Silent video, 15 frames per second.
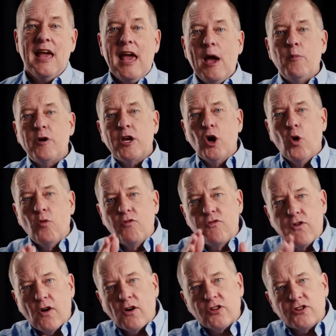And we go
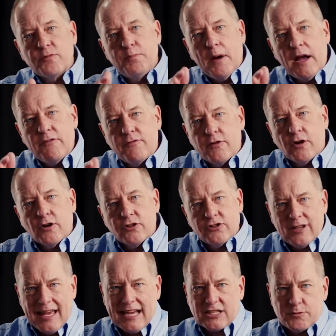verse by verse
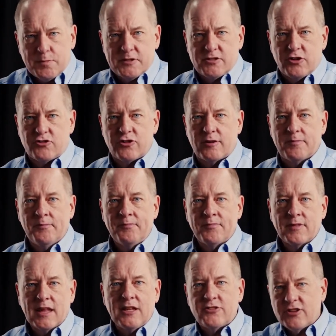exposition.
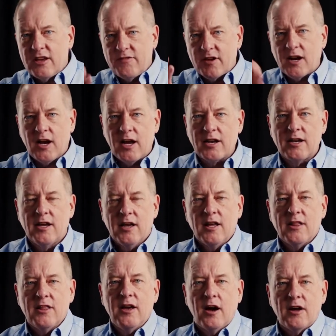It's even on
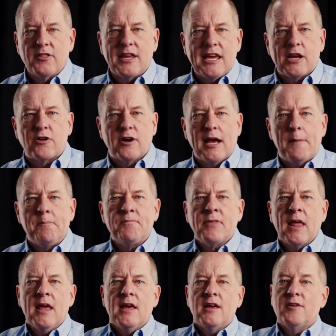uh, the internet.
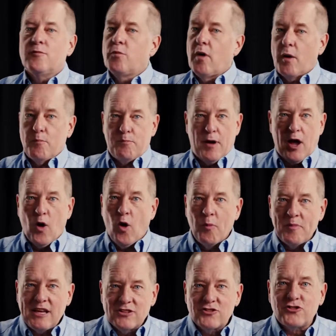By all
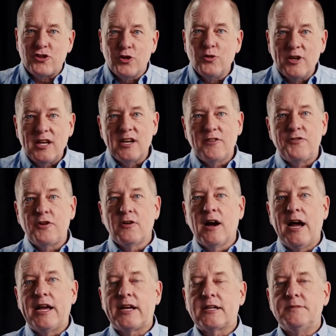means, tune in if you
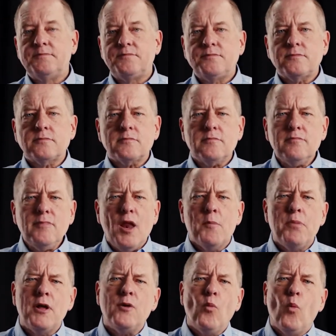like.
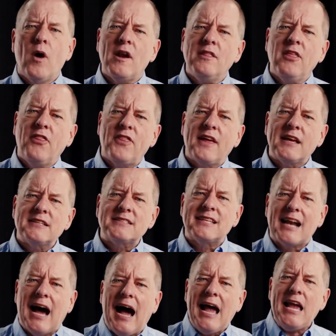But one of the things
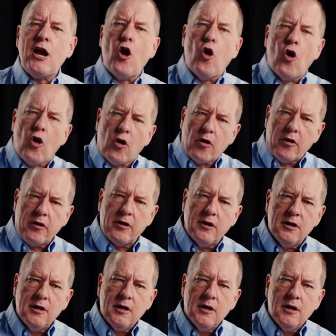that I learn
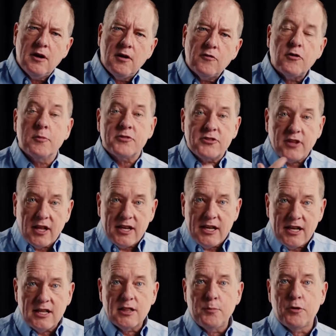from
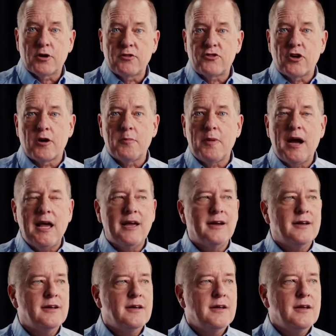studying the book of Jeremiah